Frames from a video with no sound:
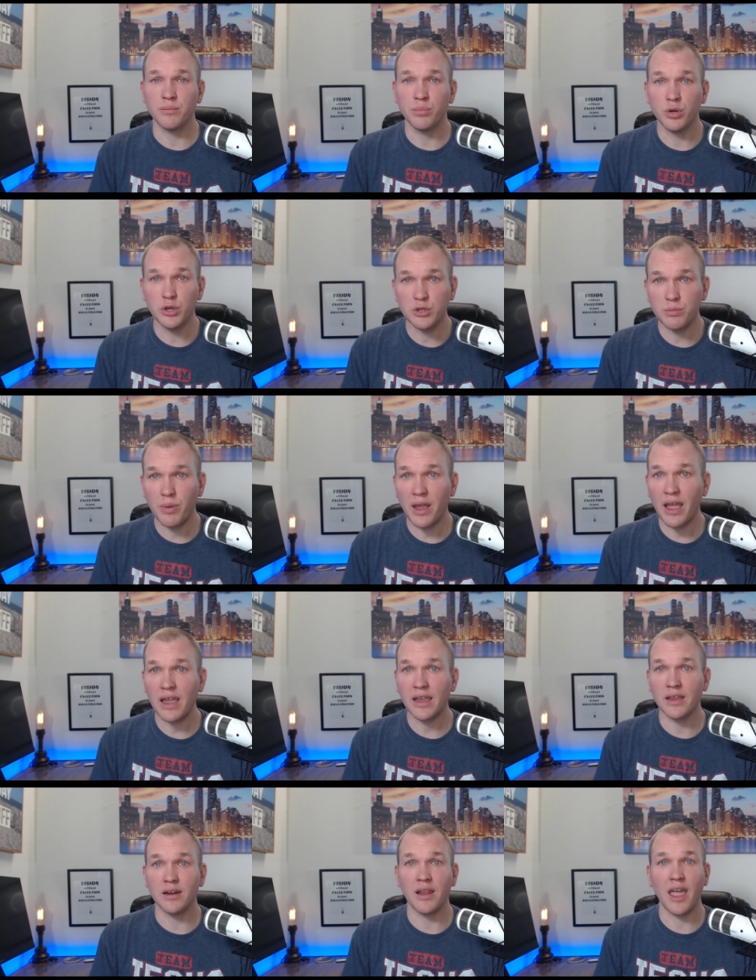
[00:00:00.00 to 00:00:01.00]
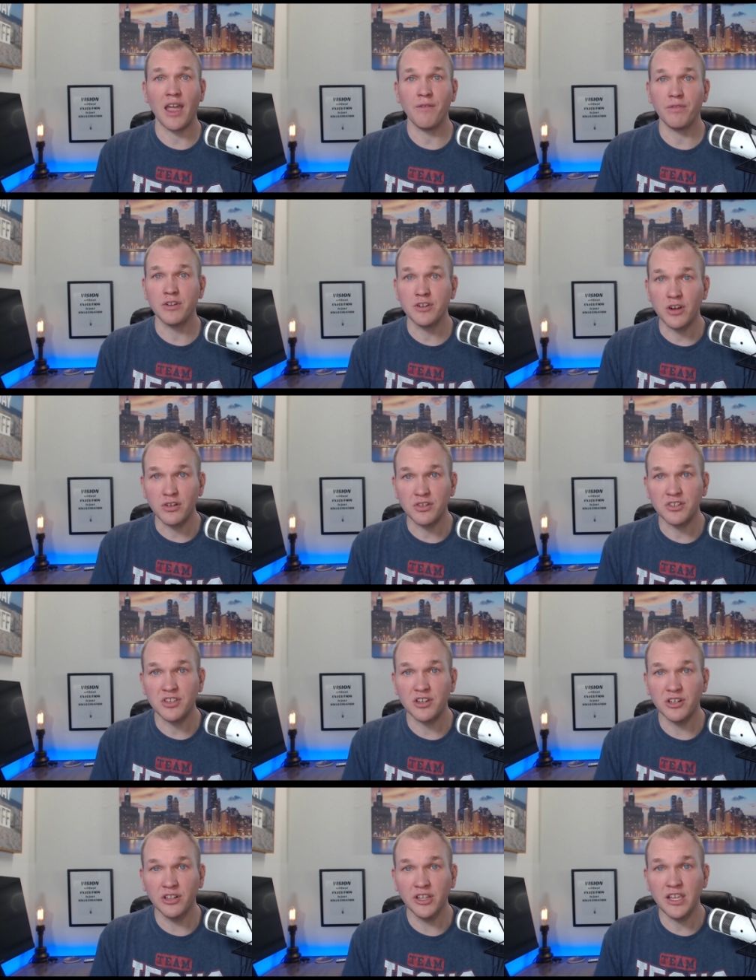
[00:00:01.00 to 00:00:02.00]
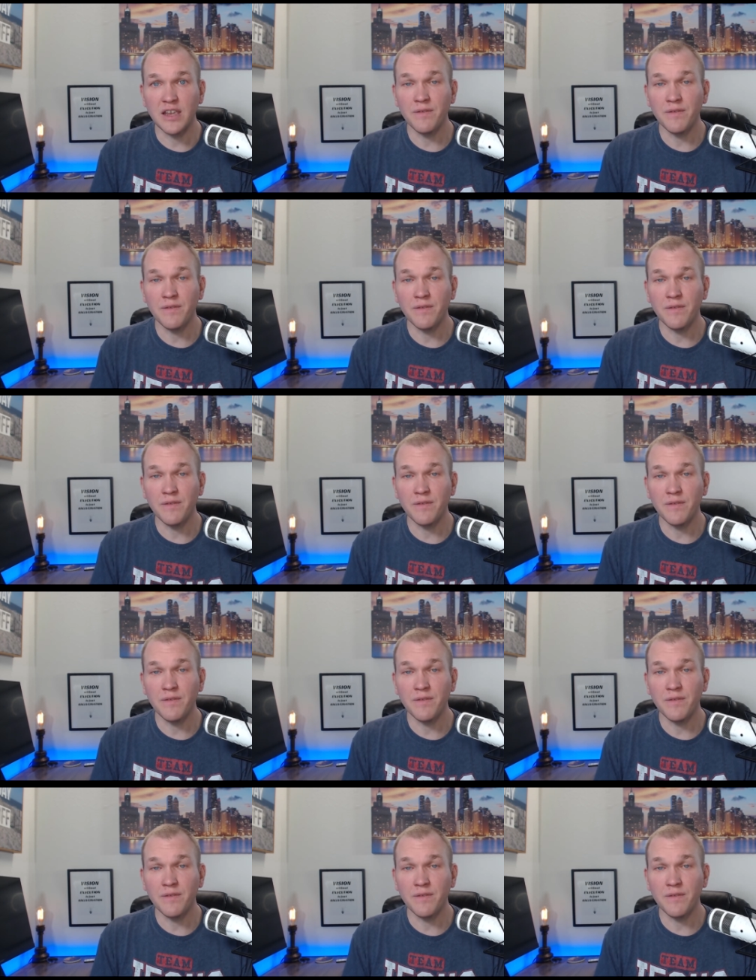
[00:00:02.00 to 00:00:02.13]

pushback and half the church is going to leave.